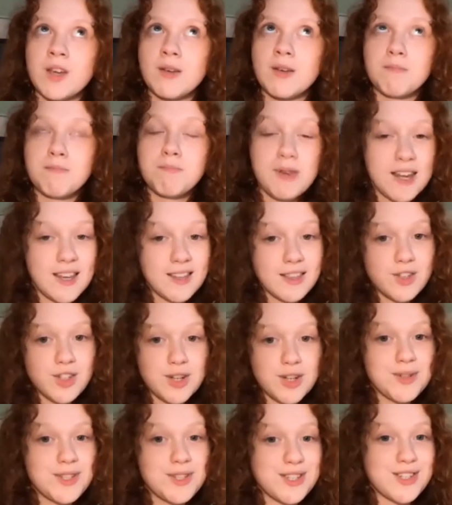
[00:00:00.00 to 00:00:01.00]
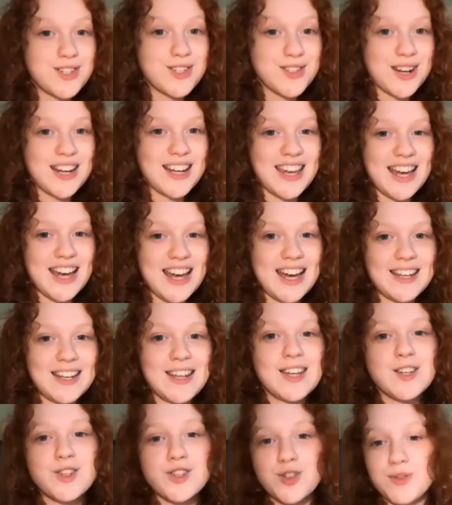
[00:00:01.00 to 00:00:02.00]
Being that she was a stray cat,
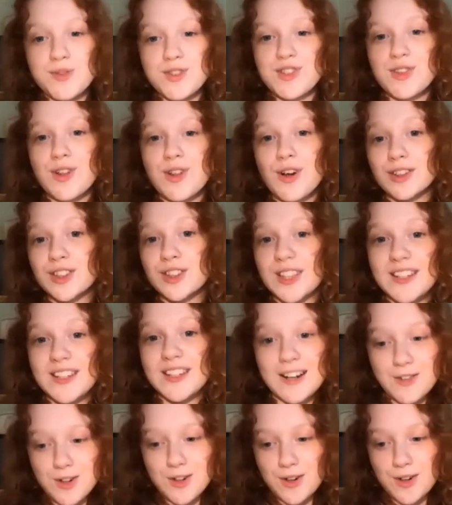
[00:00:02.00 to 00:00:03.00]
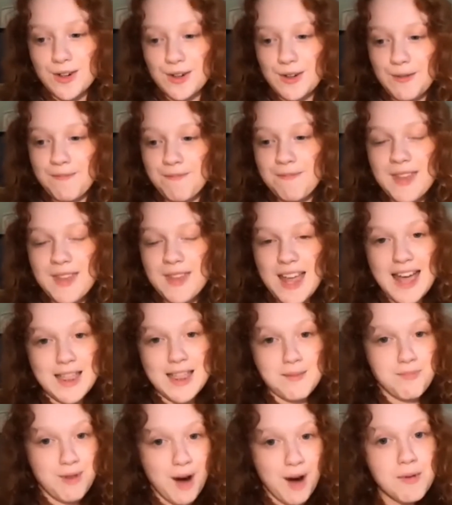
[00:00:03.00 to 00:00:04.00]
she was largely nocturnal, and the
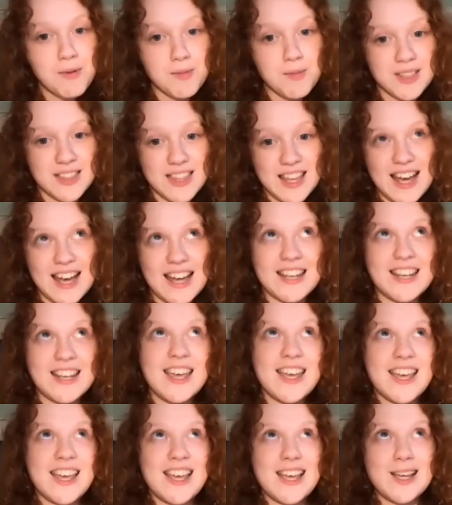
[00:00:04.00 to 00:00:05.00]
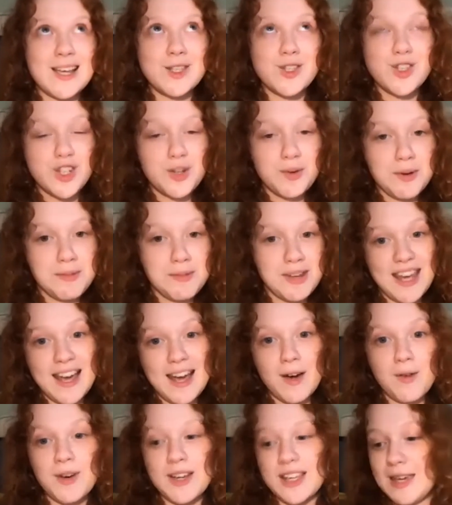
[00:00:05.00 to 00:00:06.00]
problem with that is she would
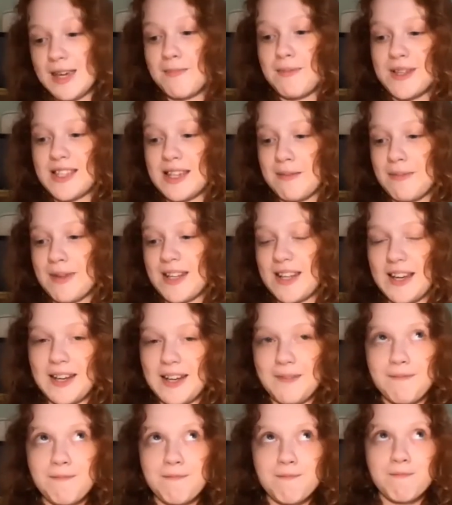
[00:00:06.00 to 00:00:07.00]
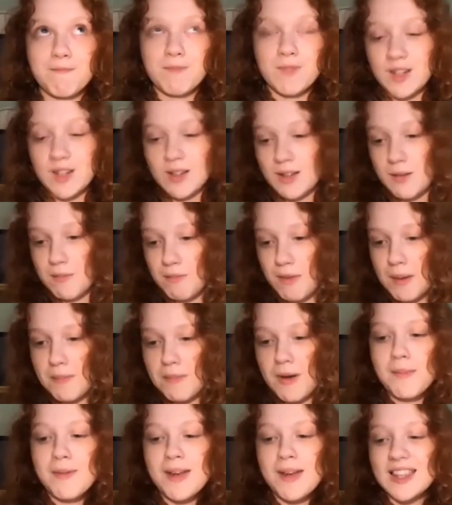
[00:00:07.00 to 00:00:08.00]
meow and keep us up at night. My
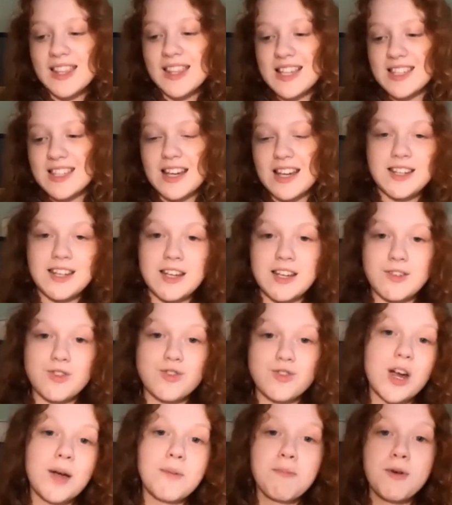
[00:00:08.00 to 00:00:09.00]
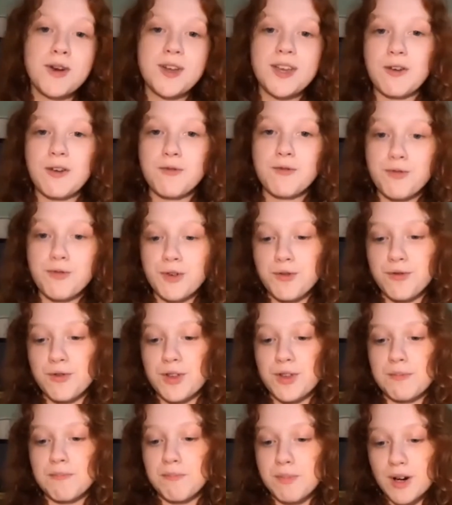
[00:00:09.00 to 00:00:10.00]
mom had this idea to try putting out food for
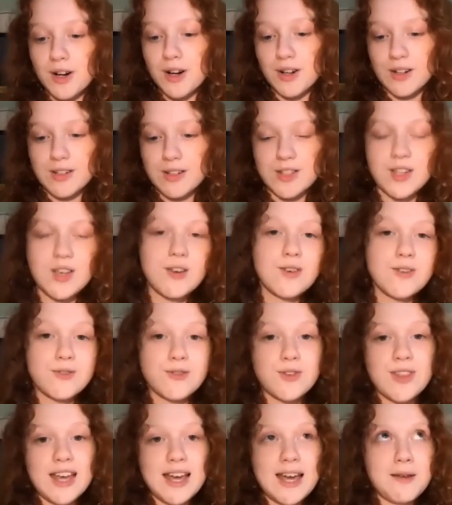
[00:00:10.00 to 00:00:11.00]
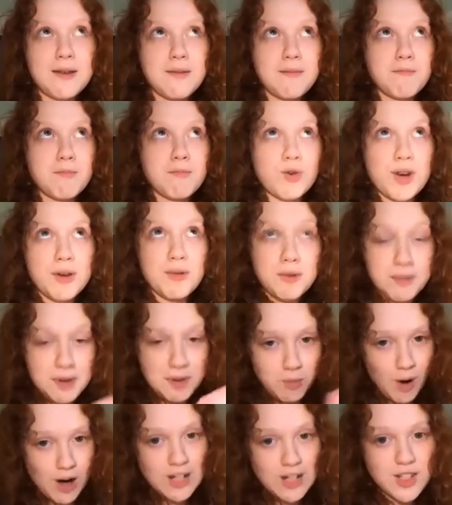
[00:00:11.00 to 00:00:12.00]
the birds so that Marie would be
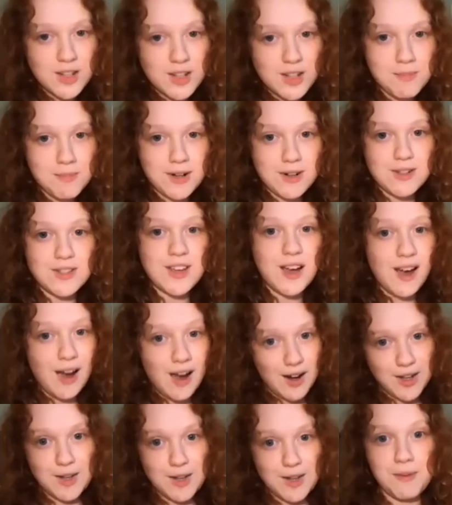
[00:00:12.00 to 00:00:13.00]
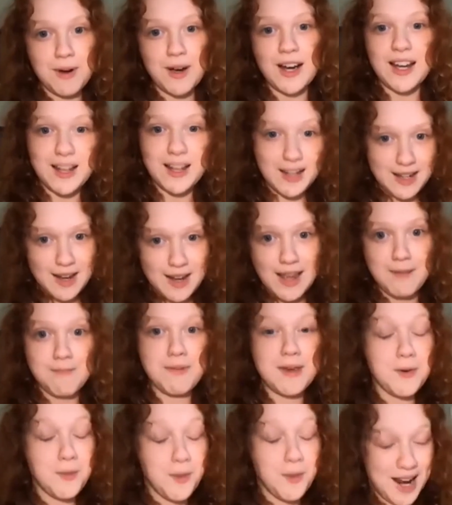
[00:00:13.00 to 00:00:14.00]
watching the birds, occupied and be
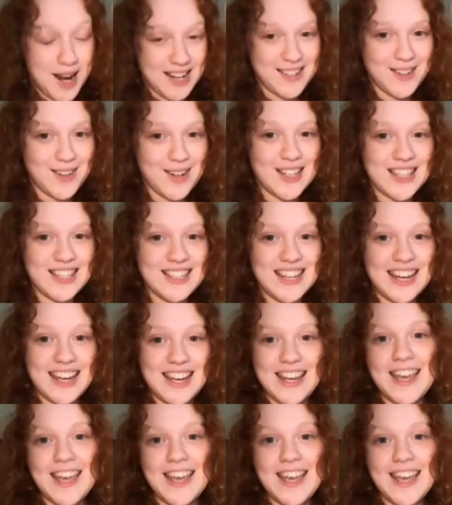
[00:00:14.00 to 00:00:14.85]
awake during the day,